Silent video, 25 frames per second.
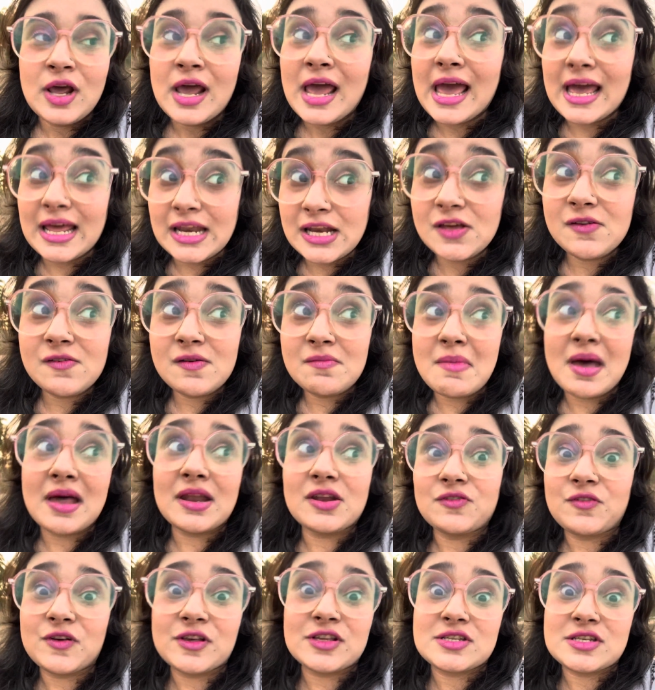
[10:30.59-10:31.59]
Any
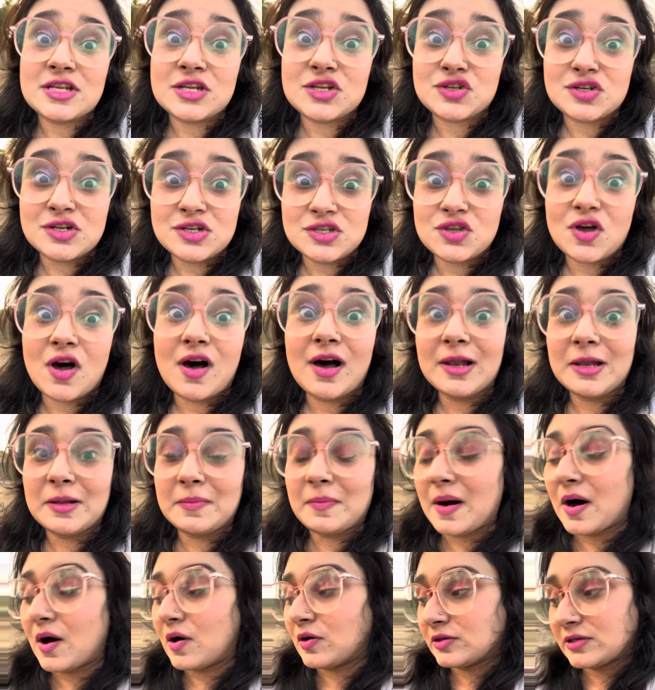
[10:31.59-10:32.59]
manifestation is all
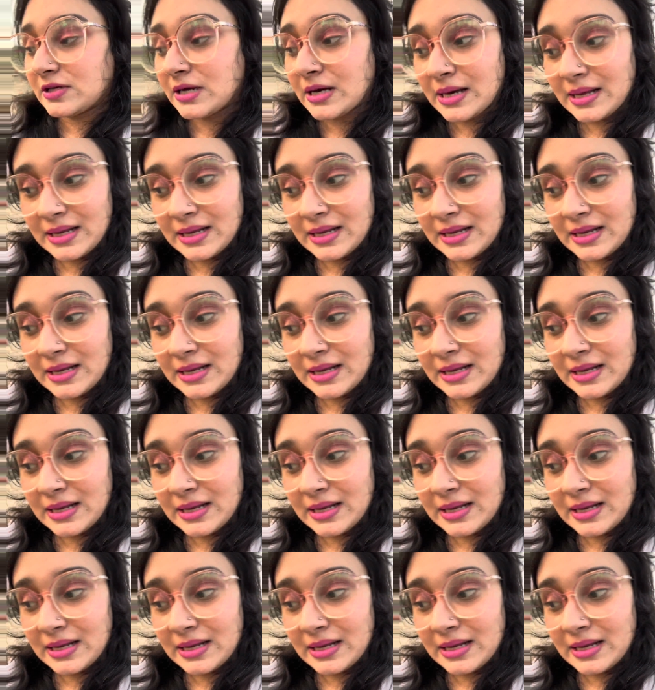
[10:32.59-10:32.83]
about